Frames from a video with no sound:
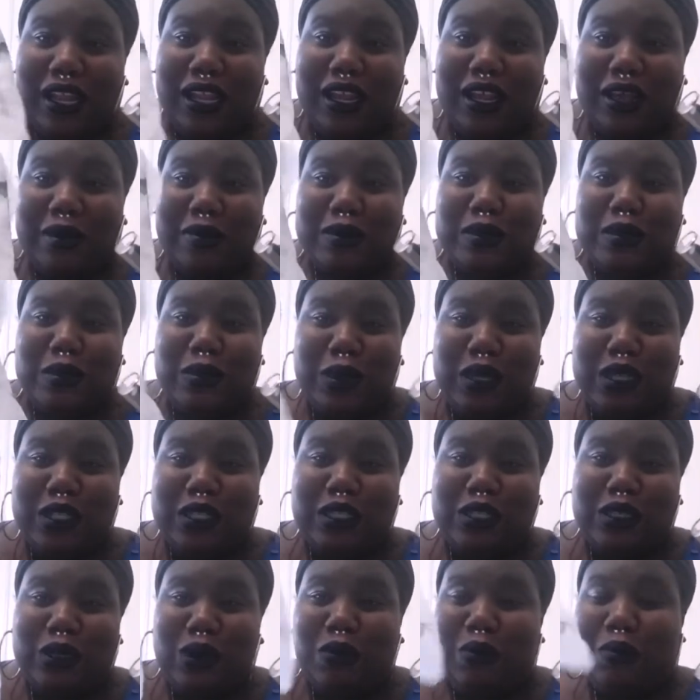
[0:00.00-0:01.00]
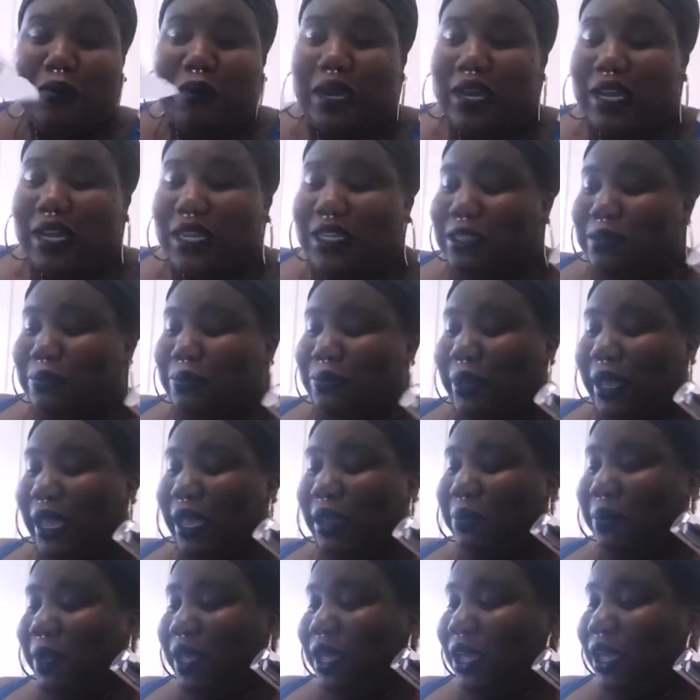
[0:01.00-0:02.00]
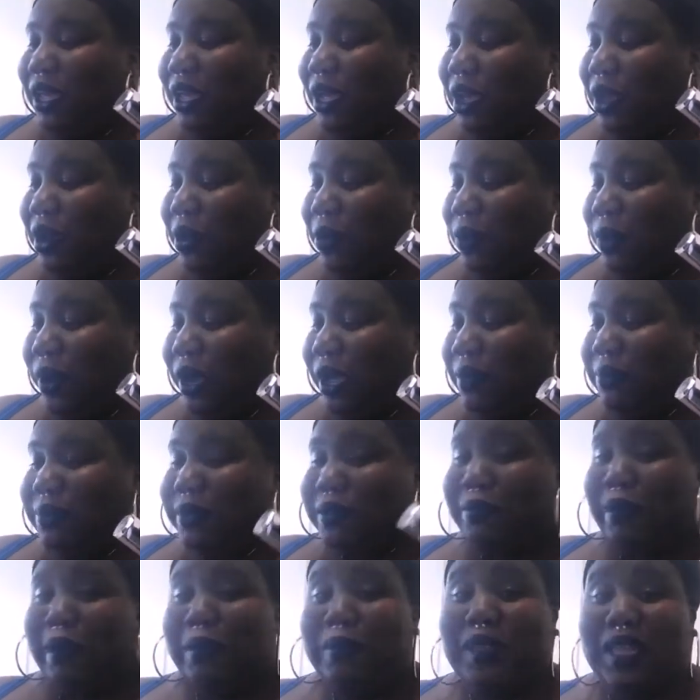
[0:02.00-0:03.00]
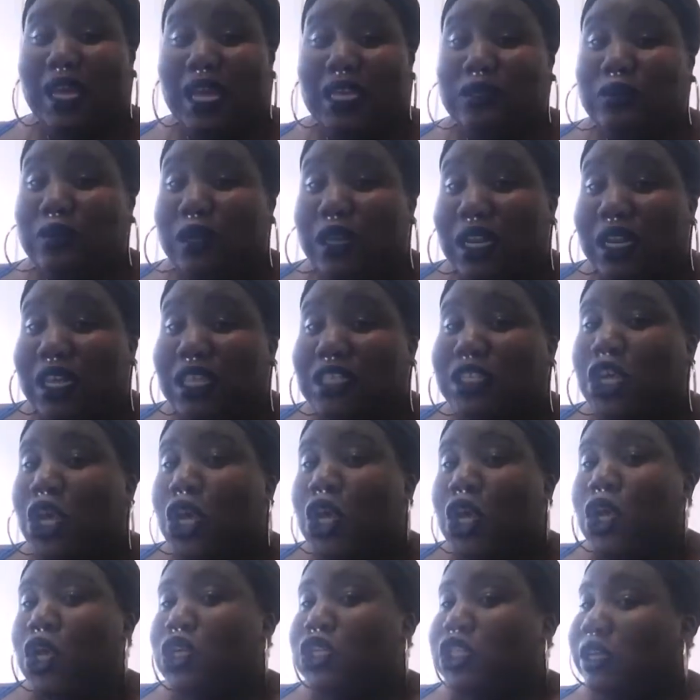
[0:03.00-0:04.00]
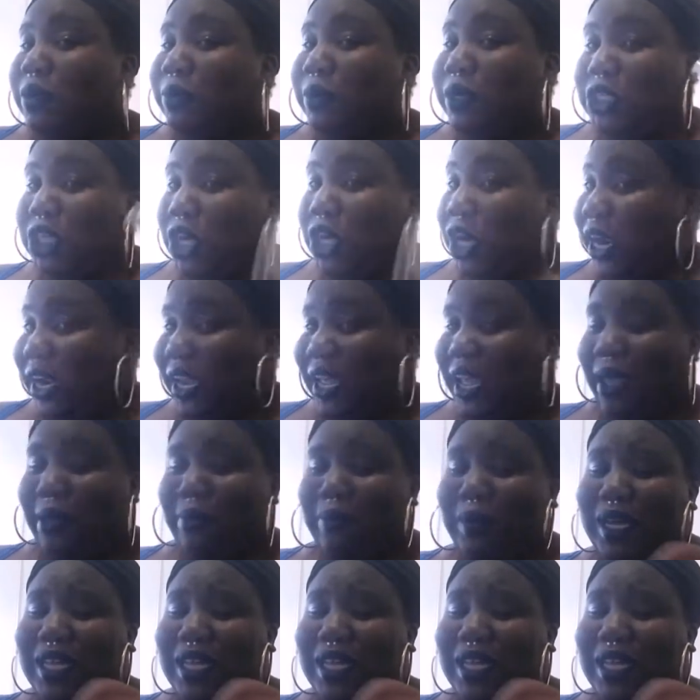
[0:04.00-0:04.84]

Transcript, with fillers: lips with so much baby um, wipes. Maybe that's what it is. So I'm going to try it again